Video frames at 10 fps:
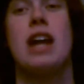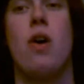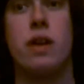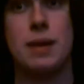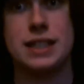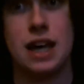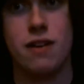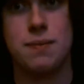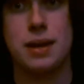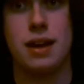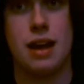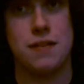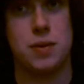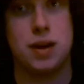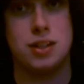not only myself, but
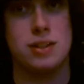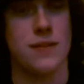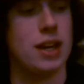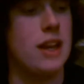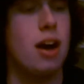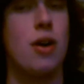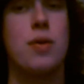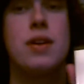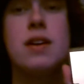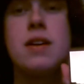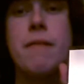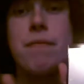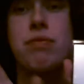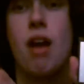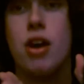everyone watching the video.
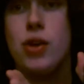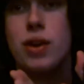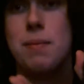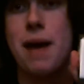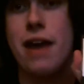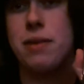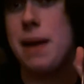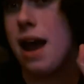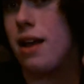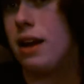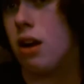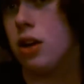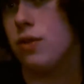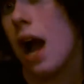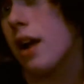Are you going to buy the palette? Are
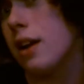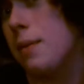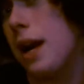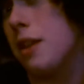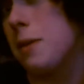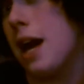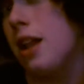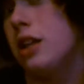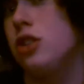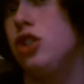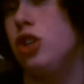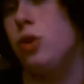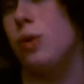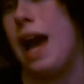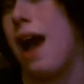you not going to buy the palette? Do
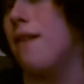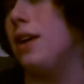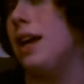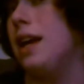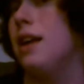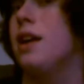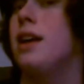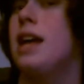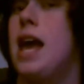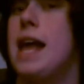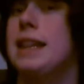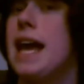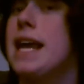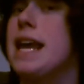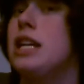you have it and
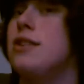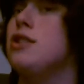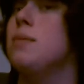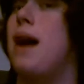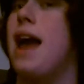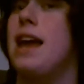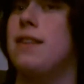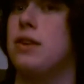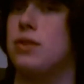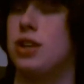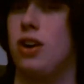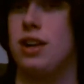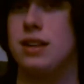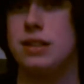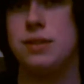like it? Did you buy it and then return
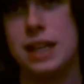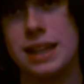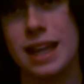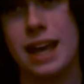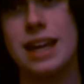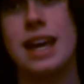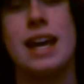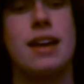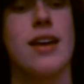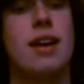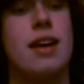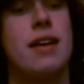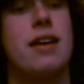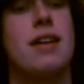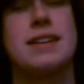it because you didn't like it?
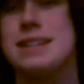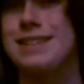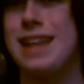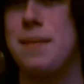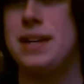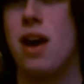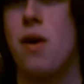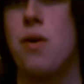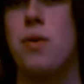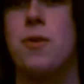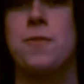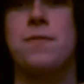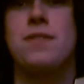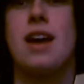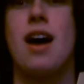Let me know.
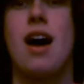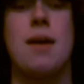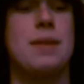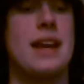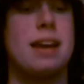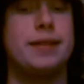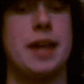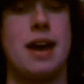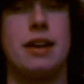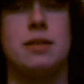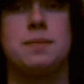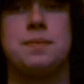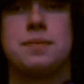Like I said,